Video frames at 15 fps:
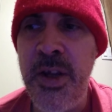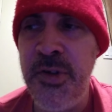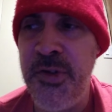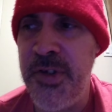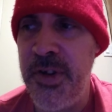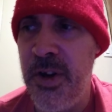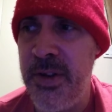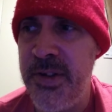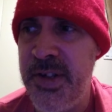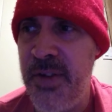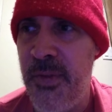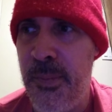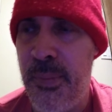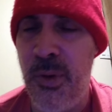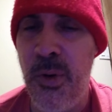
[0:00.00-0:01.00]
you see all these
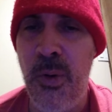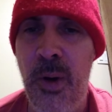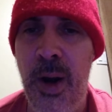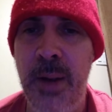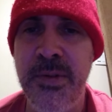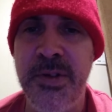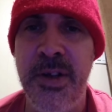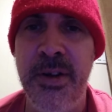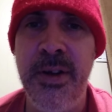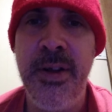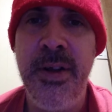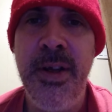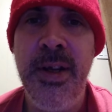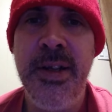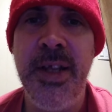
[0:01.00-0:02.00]
different programs and
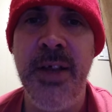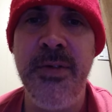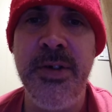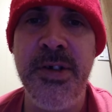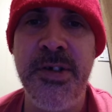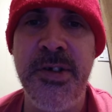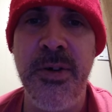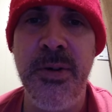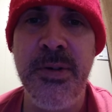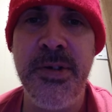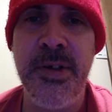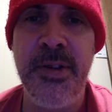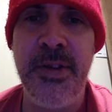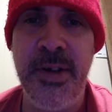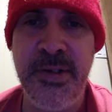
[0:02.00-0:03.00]
television
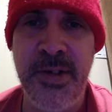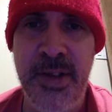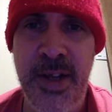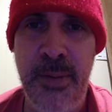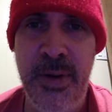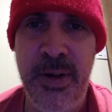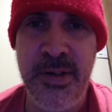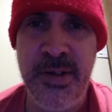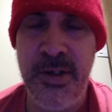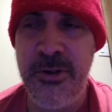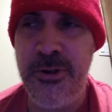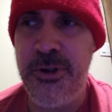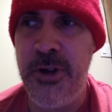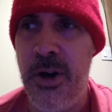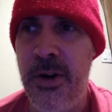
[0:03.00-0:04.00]
shows and things like that because
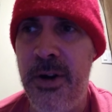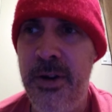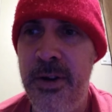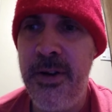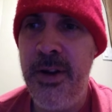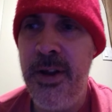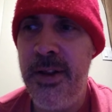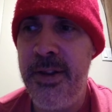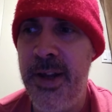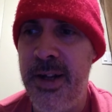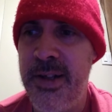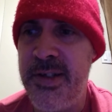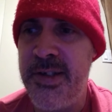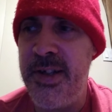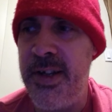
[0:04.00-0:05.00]
there's junk
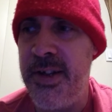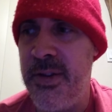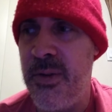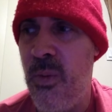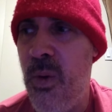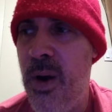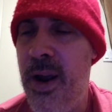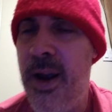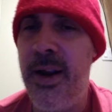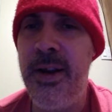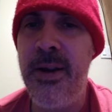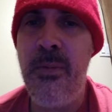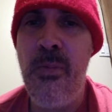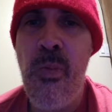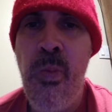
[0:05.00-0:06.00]
that's in the
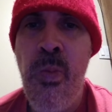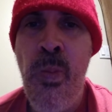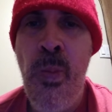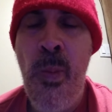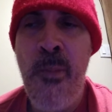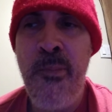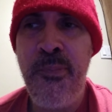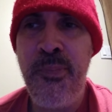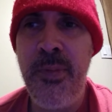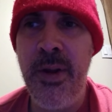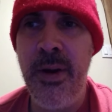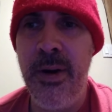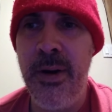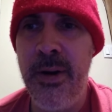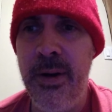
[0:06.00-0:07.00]
way
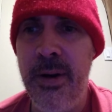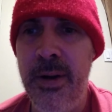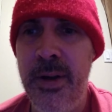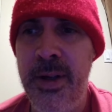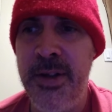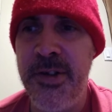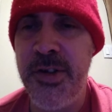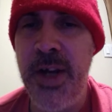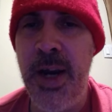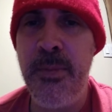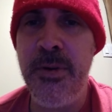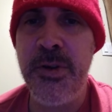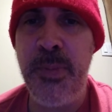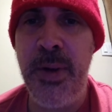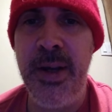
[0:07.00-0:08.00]
in
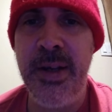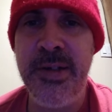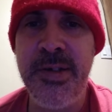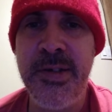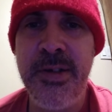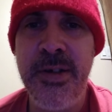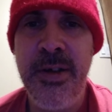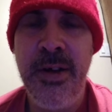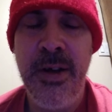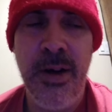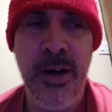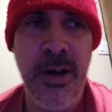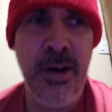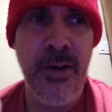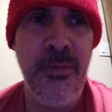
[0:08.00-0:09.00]
cyberspace
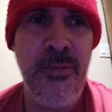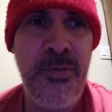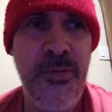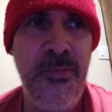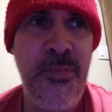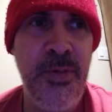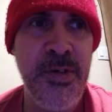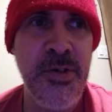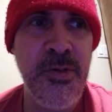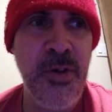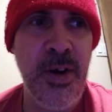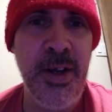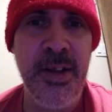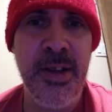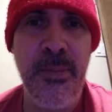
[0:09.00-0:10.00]
of Vision
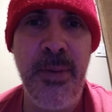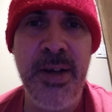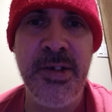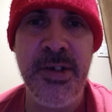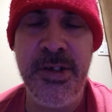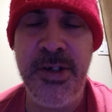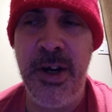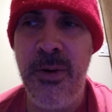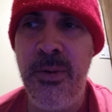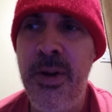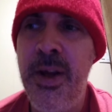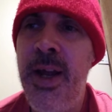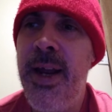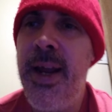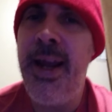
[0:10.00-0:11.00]
trying to get the message out,
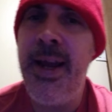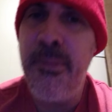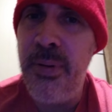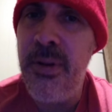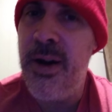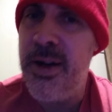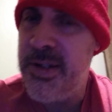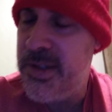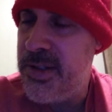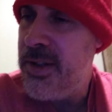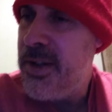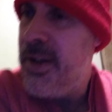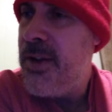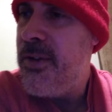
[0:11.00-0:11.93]
and plus,